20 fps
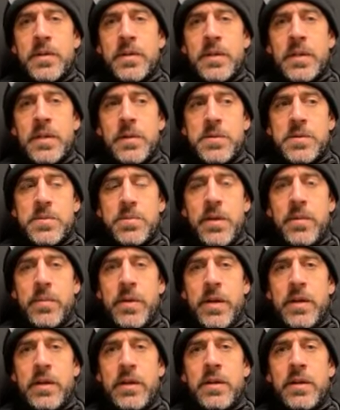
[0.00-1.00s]
Yeah, that was my
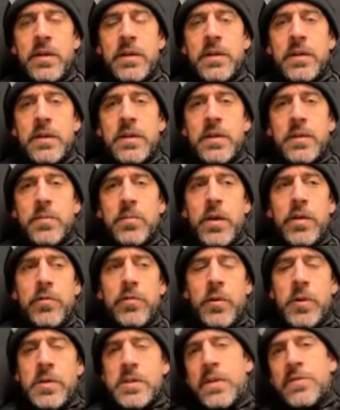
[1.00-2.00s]
main
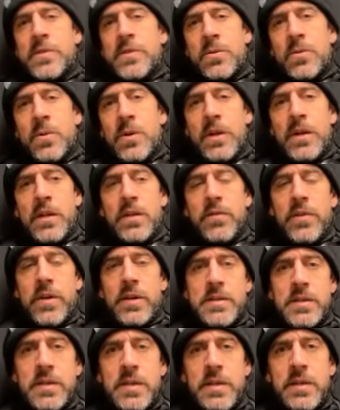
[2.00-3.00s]
focus. Obviously, wanted to get
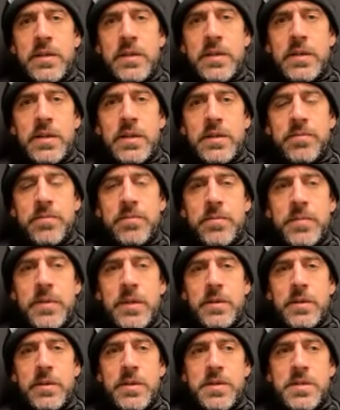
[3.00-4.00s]
Devontae,
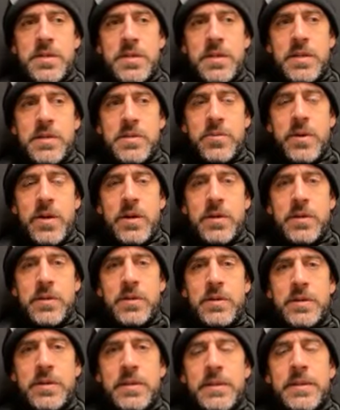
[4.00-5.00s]
his
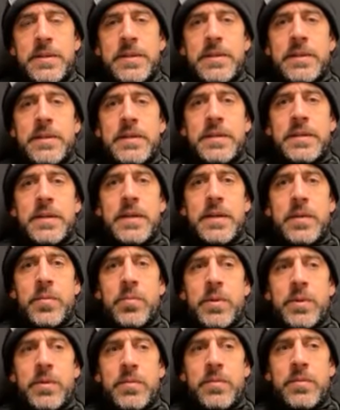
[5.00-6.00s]
record,
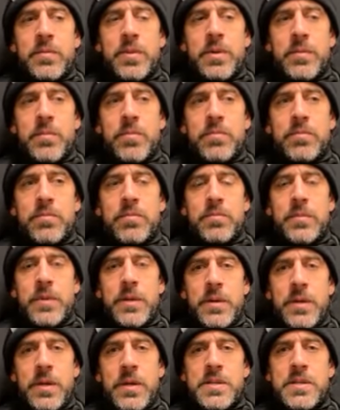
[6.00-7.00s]
but
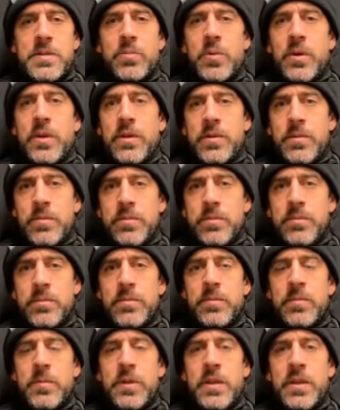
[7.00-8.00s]
get some rhythm
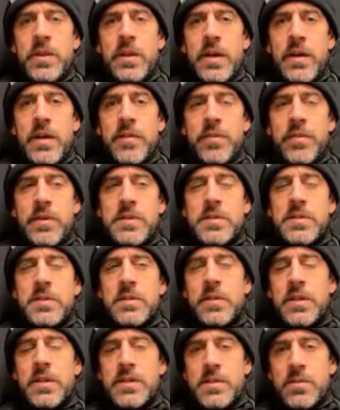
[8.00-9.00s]
within the offense,
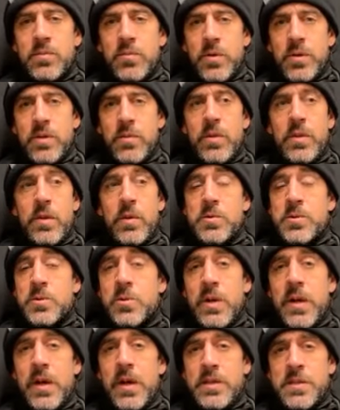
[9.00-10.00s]
get some rhythm with those
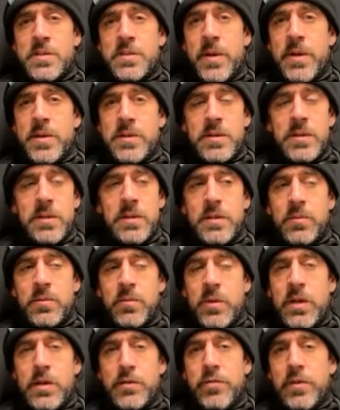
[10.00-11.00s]
two guys especially.
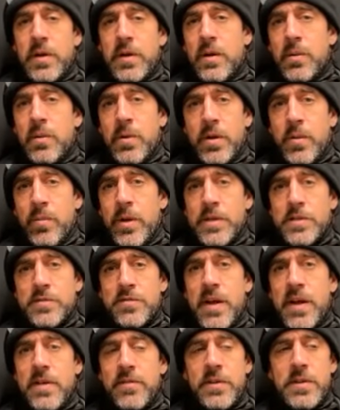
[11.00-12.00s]
We got to figure out what our best
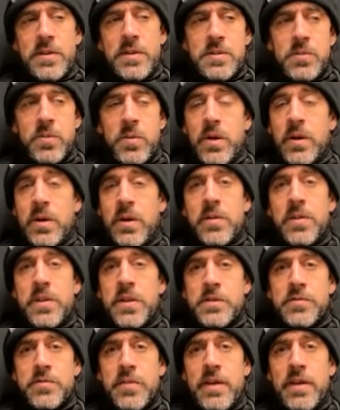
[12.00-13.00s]
five is and what our
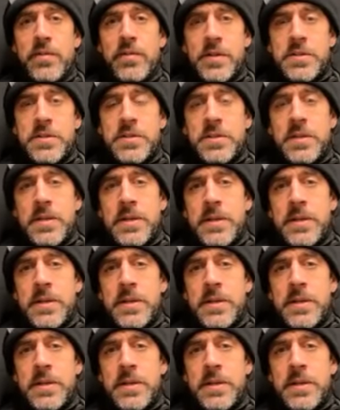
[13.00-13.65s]
healthiest five is.